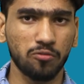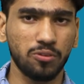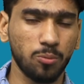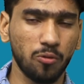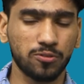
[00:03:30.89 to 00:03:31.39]
We
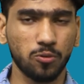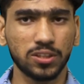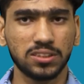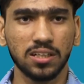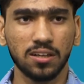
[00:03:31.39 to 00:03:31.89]
moved
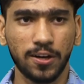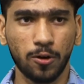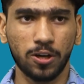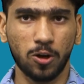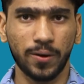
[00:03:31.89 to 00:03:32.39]
towards the
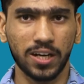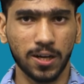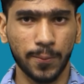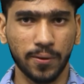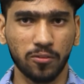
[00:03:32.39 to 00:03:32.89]
non-aromatic
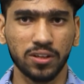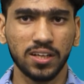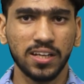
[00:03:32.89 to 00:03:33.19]
compound.